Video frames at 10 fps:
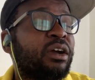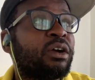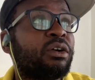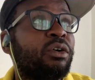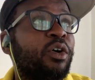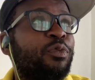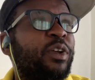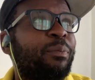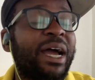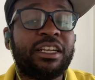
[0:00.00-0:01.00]
growth for
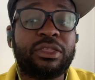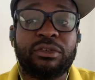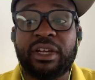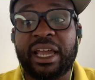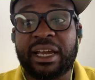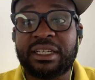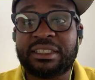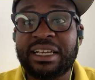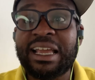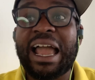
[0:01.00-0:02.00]
the past three
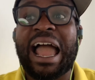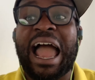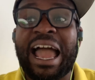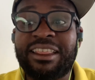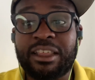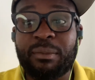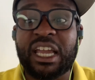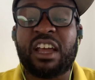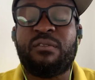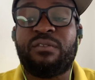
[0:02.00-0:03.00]
years, and they
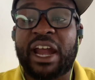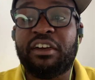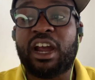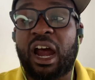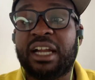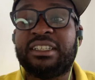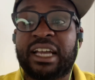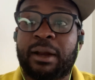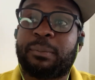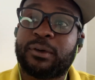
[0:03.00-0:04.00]
make it very hard to
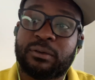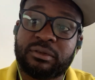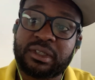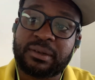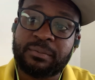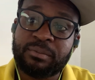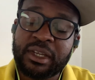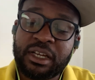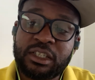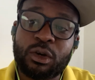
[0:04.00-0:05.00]
get approved.
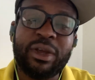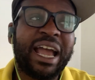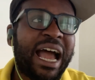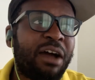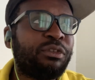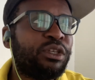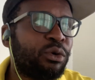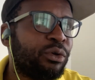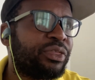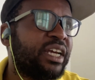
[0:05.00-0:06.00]
So we have
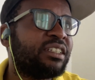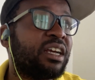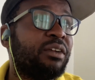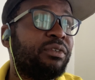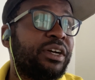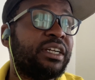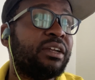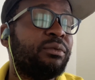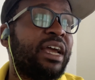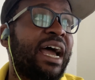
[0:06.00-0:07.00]
two things
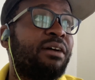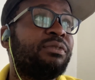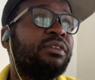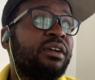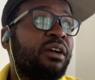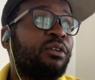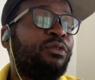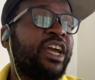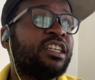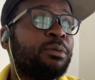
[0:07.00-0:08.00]
converging. We have
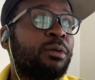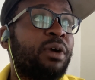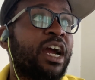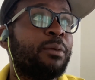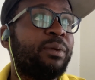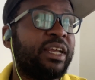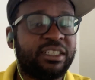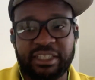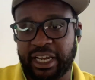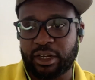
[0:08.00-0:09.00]
Facebook
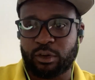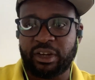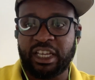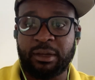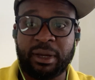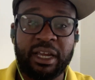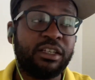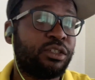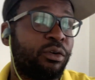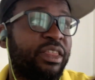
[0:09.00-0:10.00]
Marketplace taking over eBay,
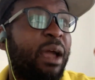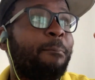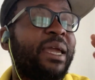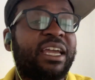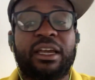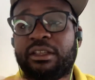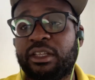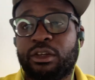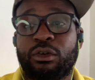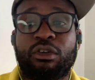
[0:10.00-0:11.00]
so they're making the
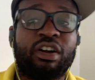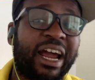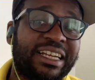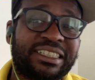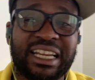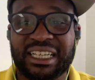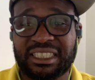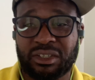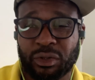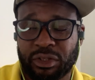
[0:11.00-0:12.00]
new
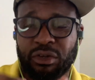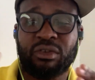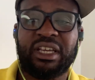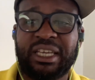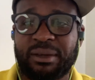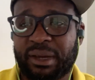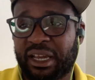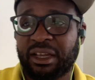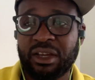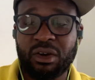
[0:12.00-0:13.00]
Craigslist or the new
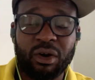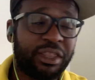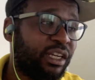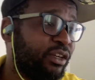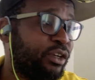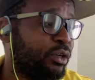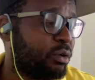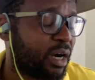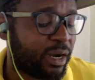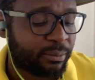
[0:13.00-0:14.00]
eBay or the new
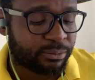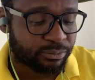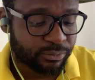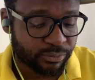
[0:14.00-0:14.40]
um,